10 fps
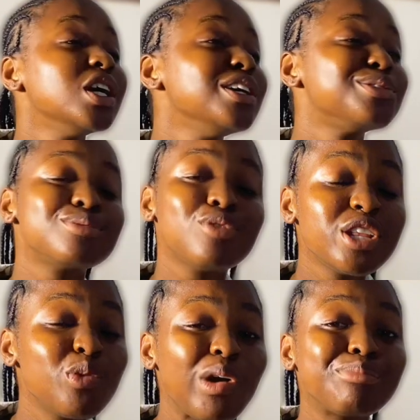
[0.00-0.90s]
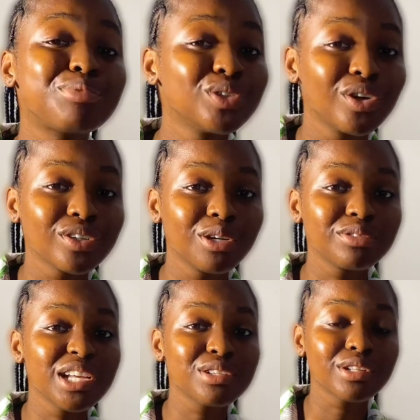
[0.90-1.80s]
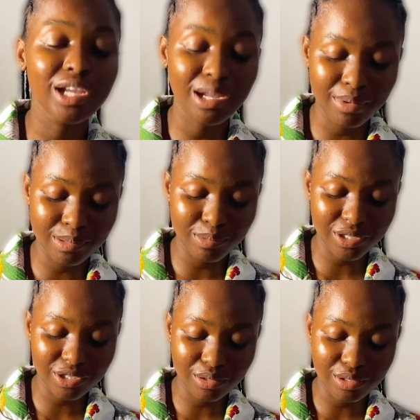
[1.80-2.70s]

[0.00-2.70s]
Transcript: It's only one product they'll tell you to clear your hyperpigmentation,